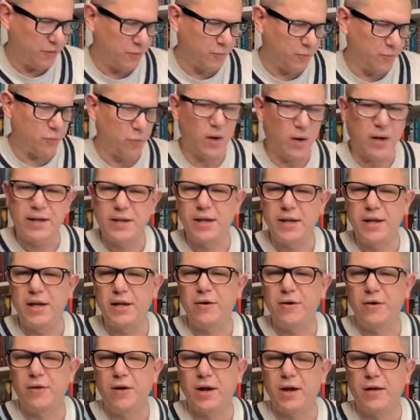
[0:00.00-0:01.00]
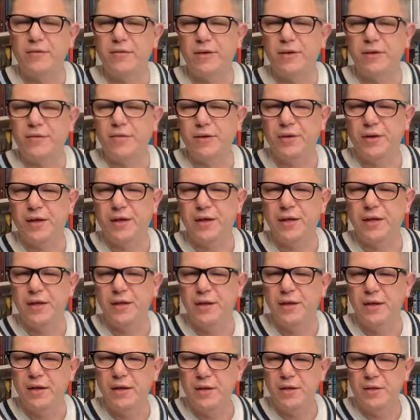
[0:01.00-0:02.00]
you're right here, obviously.
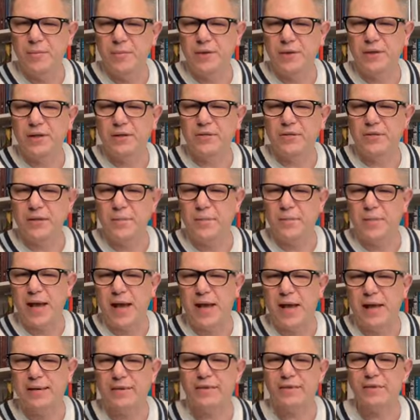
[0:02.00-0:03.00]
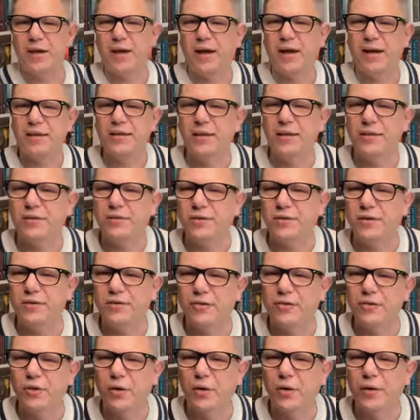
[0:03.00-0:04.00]
but it's the backside that's the
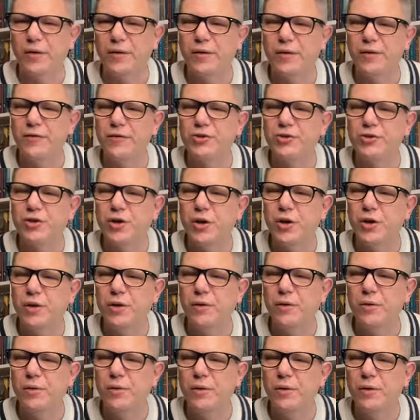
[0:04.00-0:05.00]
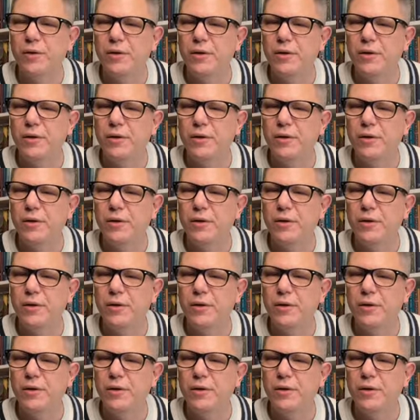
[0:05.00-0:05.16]
star of the show.